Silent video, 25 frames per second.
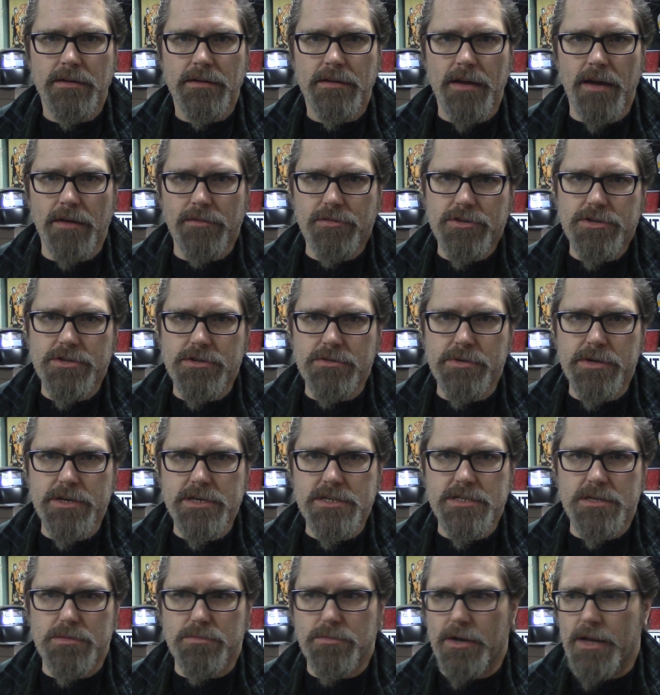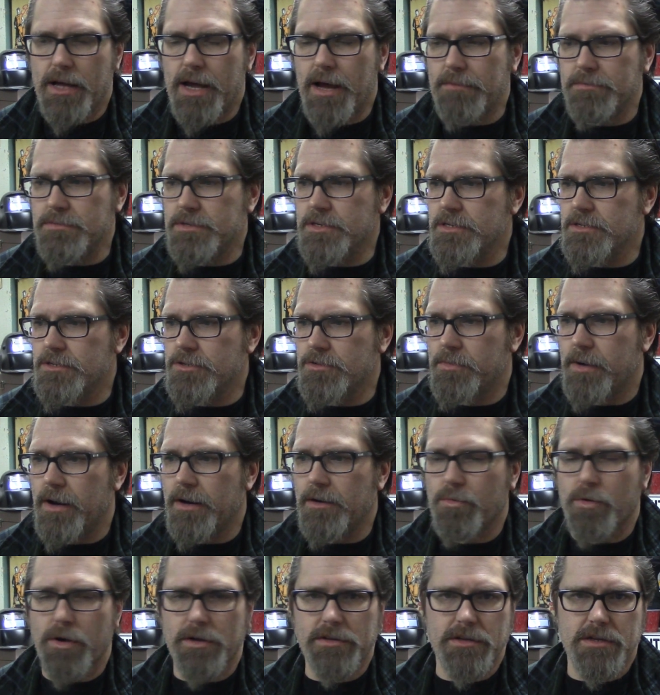every 2 weeks, then what happens is, no
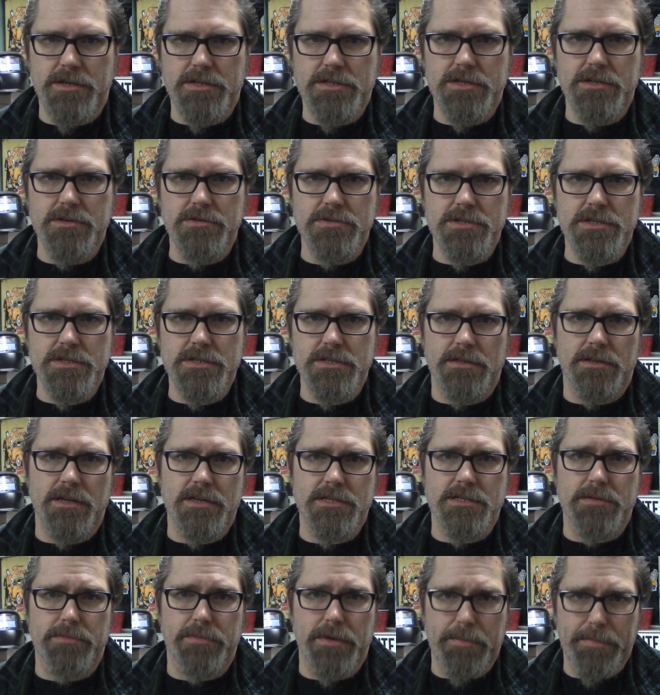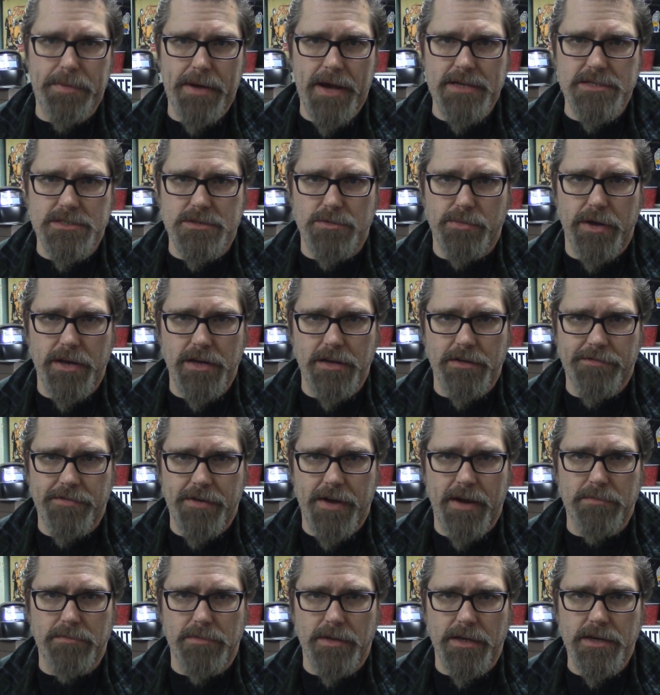matter what the excuse is, unless somebody passed away in the
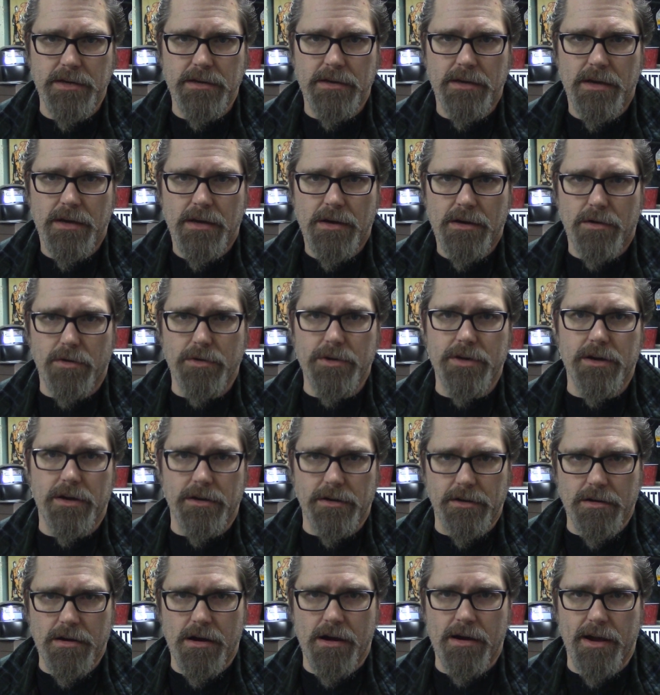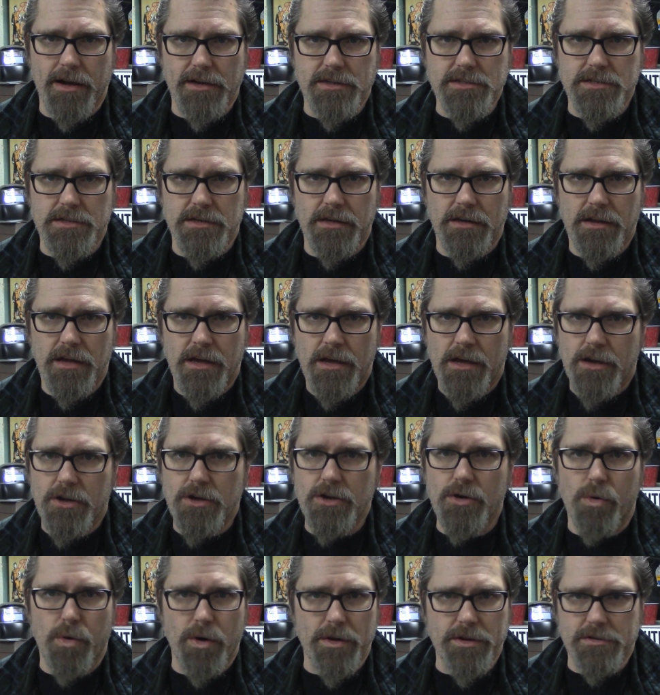family or you got in a car accident,
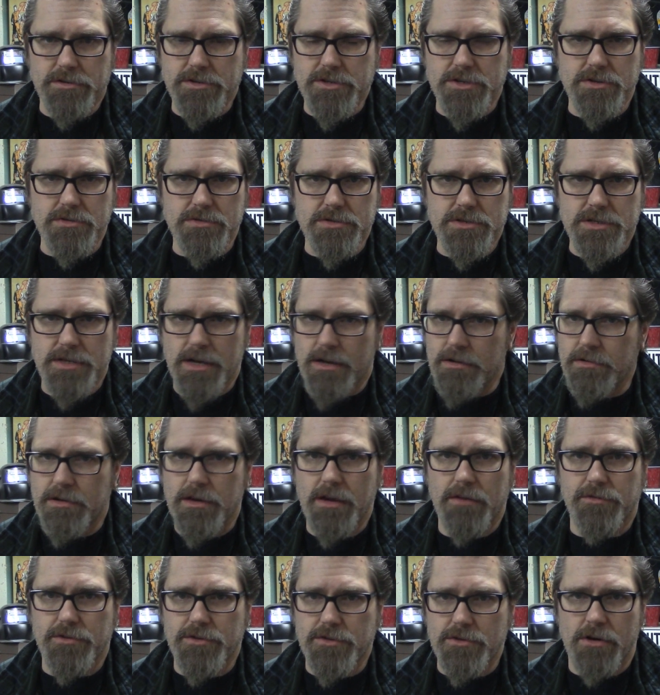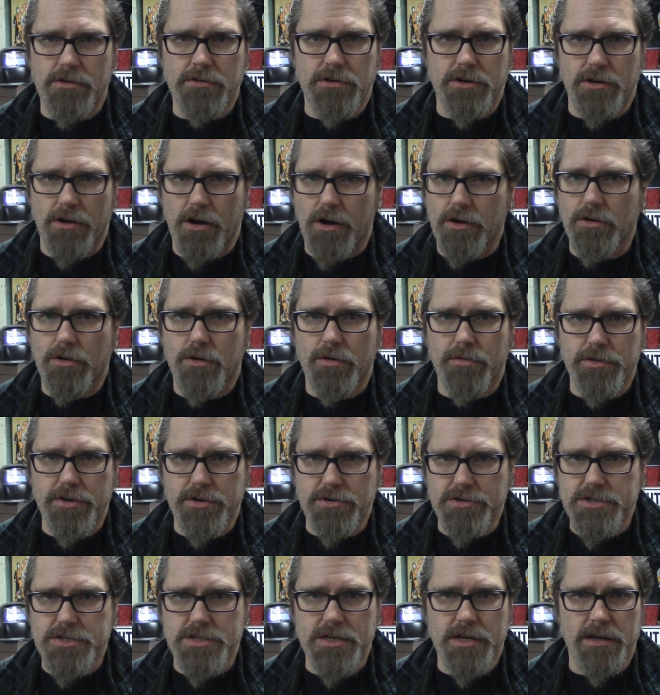no other excuses. I don't care if you're drunk, you're hungover,
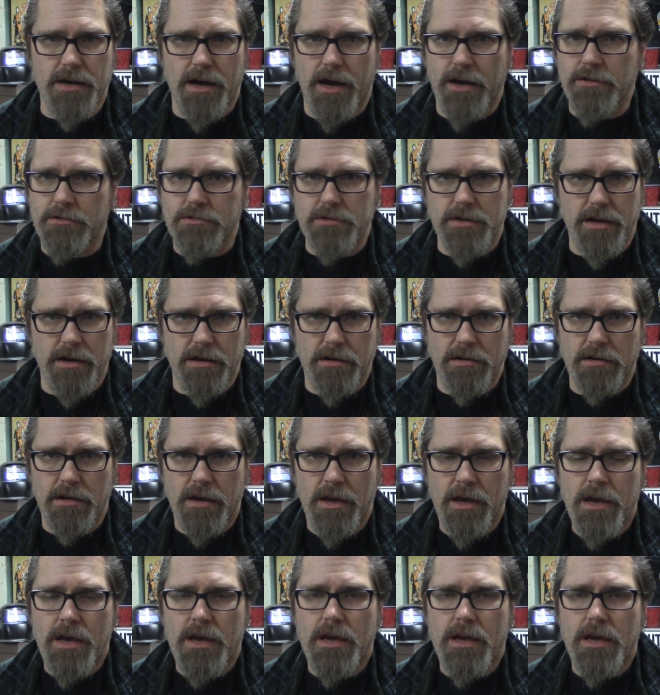you're sick, I don't care.